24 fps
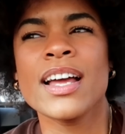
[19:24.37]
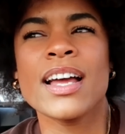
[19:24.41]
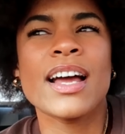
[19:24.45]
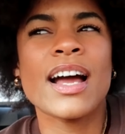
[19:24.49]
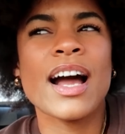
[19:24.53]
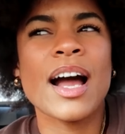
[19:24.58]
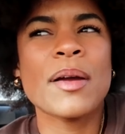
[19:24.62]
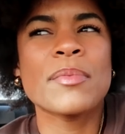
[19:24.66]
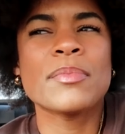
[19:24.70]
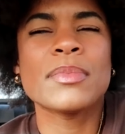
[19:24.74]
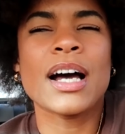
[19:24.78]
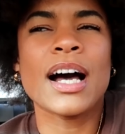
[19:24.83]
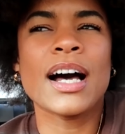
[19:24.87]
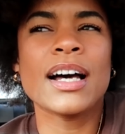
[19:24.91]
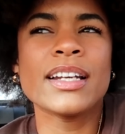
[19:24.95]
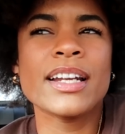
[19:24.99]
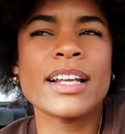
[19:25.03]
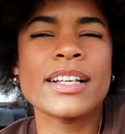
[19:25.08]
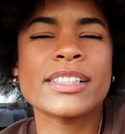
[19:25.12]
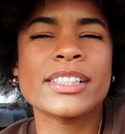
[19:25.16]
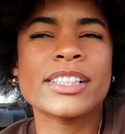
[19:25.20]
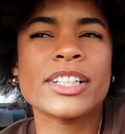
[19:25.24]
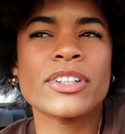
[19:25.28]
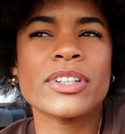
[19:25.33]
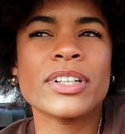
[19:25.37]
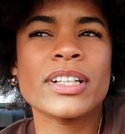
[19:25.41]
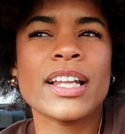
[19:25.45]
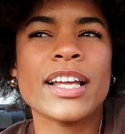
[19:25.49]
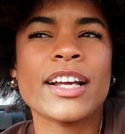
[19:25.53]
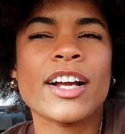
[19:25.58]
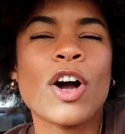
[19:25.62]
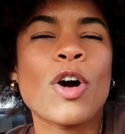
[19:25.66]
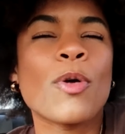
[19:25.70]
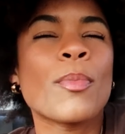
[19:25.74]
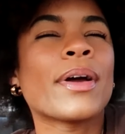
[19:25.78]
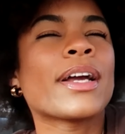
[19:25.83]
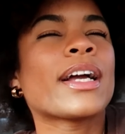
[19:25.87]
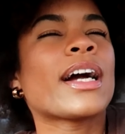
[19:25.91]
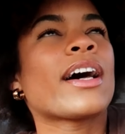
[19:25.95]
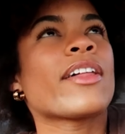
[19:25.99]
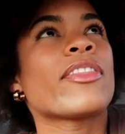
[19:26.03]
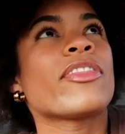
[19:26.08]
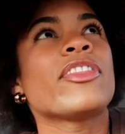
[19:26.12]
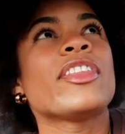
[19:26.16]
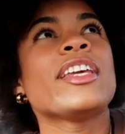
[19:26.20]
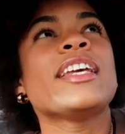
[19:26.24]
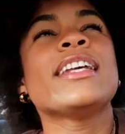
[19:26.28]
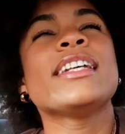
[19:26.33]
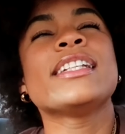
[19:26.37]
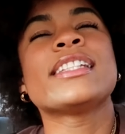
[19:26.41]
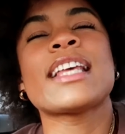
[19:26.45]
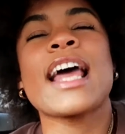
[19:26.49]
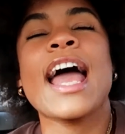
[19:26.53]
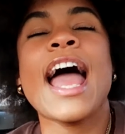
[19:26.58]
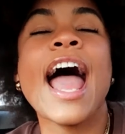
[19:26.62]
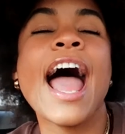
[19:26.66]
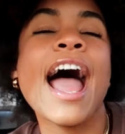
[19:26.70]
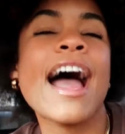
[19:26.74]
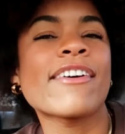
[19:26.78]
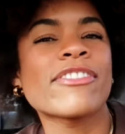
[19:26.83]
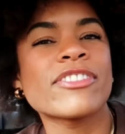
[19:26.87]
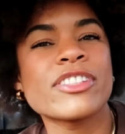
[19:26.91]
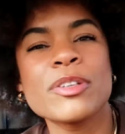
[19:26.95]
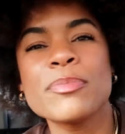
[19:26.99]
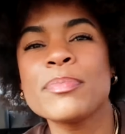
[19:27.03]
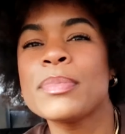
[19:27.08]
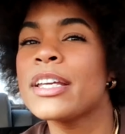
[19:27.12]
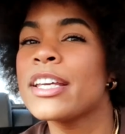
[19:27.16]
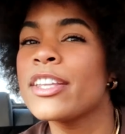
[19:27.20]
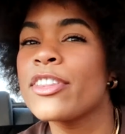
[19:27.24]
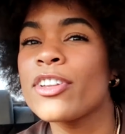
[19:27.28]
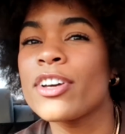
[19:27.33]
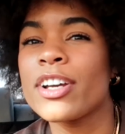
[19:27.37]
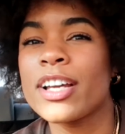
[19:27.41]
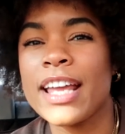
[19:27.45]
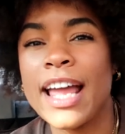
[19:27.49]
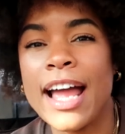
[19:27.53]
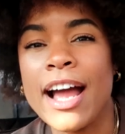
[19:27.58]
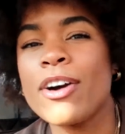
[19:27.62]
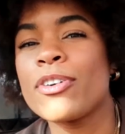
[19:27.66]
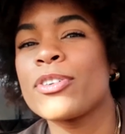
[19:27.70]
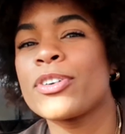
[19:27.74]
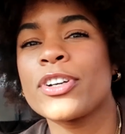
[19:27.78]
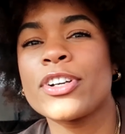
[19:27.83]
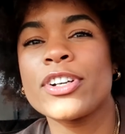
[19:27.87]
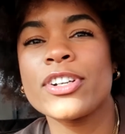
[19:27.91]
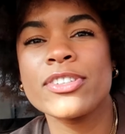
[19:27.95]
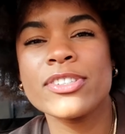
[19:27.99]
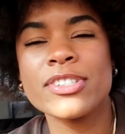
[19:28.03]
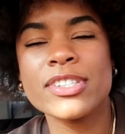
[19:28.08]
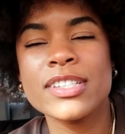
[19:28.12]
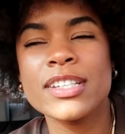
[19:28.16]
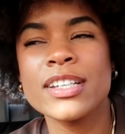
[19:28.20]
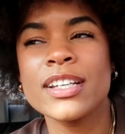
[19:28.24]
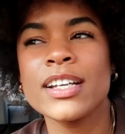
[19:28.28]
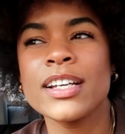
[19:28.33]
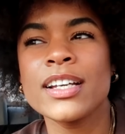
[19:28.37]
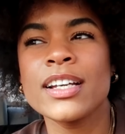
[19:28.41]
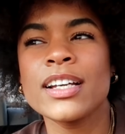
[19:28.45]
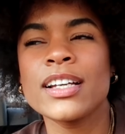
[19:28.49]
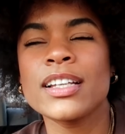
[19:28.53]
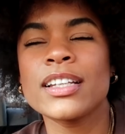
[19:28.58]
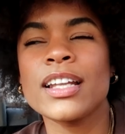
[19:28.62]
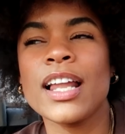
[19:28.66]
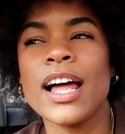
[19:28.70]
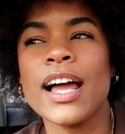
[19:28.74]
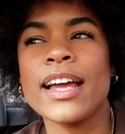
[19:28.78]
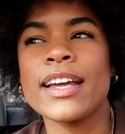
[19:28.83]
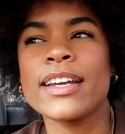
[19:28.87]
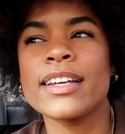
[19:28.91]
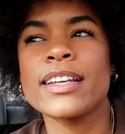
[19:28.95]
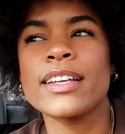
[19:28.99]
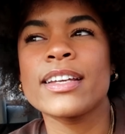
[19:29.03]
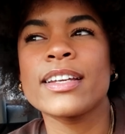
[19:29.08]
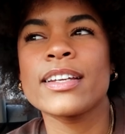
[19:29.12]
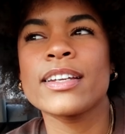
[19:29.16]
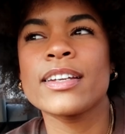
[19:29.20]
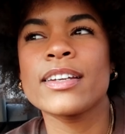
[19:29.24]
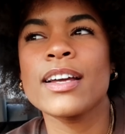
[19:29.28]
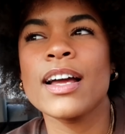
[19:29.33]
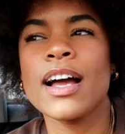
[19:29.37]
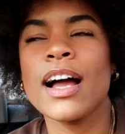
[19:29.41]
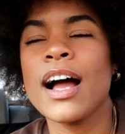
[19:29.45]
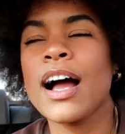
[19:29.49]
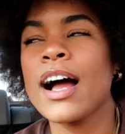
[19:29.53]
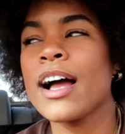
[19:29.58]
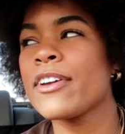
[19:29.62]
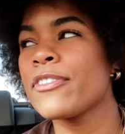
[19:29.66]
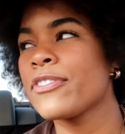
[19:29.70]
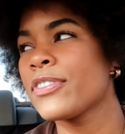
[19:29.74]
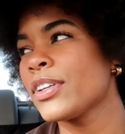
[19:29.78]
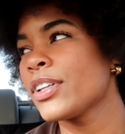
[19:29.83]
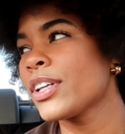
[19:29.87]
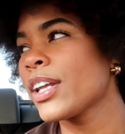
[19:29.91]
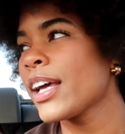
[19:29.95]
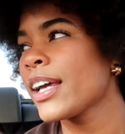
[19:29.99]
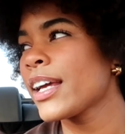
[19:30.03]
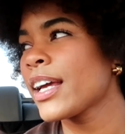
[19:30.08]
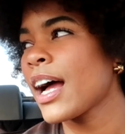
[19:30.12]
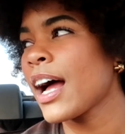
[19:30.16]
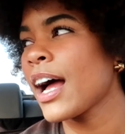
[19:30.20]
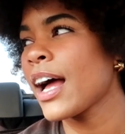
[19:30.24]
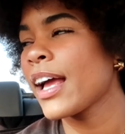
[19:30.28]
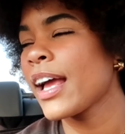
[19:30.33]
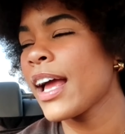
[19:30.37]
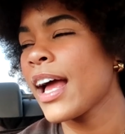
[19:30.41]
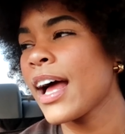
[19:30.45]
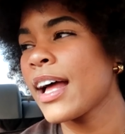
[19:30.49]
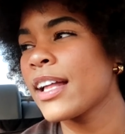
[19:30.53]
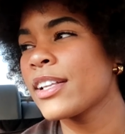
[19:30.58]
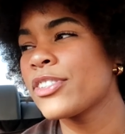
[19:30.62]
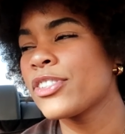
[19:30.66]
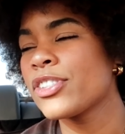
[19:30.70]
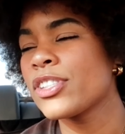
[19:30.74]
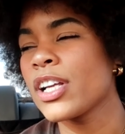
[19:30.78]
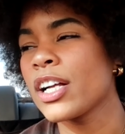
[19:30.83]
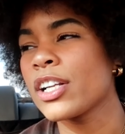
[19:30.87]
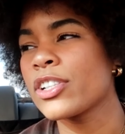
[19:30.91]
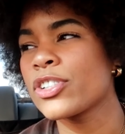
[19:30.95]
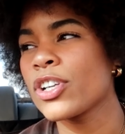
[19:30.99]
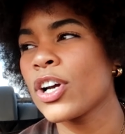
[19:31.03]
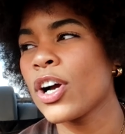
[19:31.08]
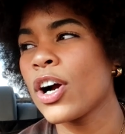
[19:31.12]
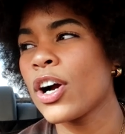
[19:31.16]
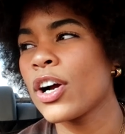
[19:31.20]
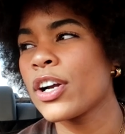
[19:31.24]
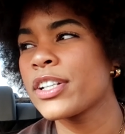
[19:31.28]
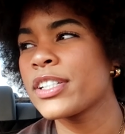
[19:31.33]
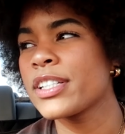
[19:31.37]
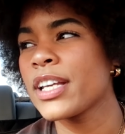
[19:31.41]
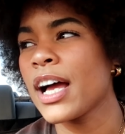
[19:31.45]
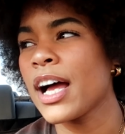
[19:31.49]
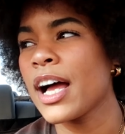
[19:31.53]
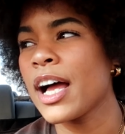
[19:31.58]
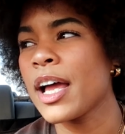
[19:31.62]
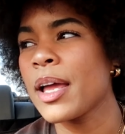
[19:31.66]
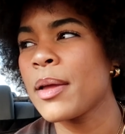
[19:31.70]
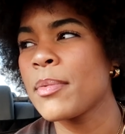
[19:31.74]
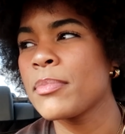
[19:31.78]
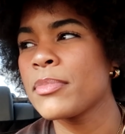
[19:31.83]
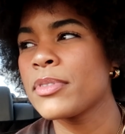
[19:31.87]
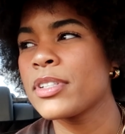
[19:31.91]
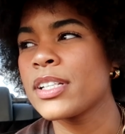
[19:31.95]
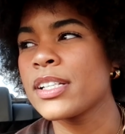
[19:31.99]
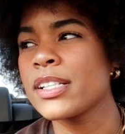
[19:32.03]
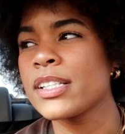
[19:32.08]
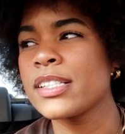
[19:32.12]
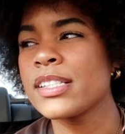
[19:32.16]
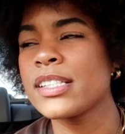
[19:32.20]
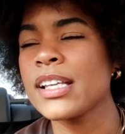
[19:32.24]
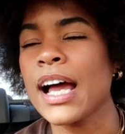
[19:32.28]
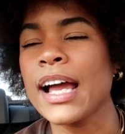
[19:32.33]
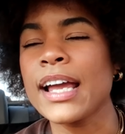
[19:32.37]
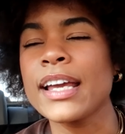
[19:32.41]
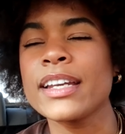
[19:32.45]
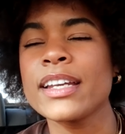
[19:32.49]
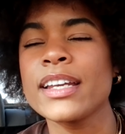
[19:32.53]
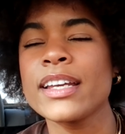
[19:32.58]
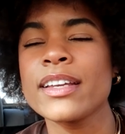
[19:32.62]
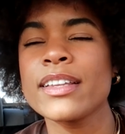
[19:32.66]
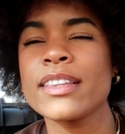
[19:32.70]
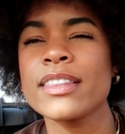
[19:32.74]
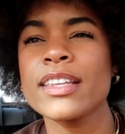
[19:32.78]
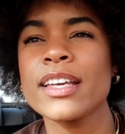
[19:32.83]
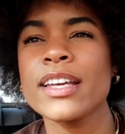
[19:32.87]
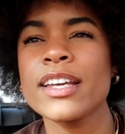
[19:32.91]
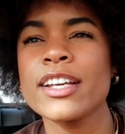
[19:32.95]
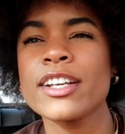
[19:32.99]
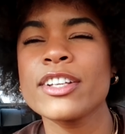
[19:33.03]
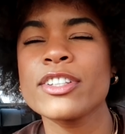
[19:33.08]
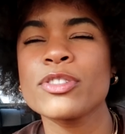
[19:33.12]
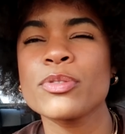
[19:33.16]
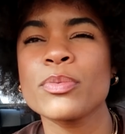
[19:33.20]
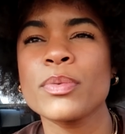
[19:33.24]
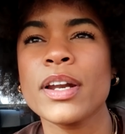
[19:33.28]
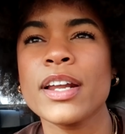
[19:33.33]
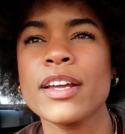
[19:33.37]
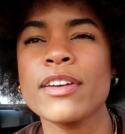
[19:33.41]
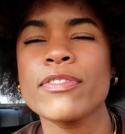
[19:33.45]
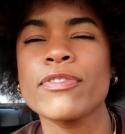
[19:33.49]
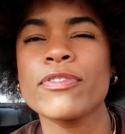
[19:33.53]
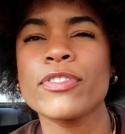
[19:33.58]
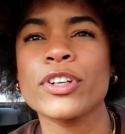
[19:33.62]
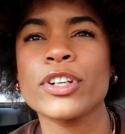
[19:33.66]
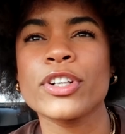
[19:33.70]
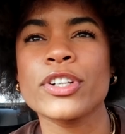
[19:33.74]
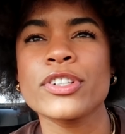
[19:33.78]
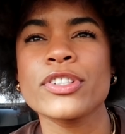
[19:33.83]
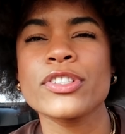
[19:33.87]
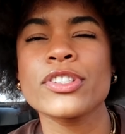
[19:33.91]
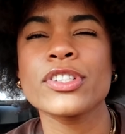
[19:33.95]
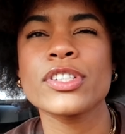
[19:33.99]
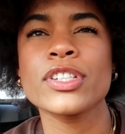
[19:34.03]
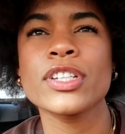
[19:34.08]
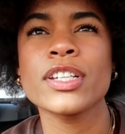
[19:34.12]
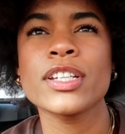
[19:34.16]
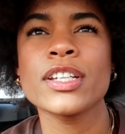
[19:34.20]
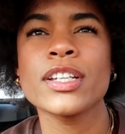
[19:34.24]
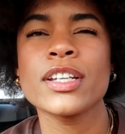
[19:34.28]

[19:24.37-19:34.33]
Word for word: I'm not necessarily like, oh my God, these have to be the counters. Like, I feel like I had such a hard time deciding things when I first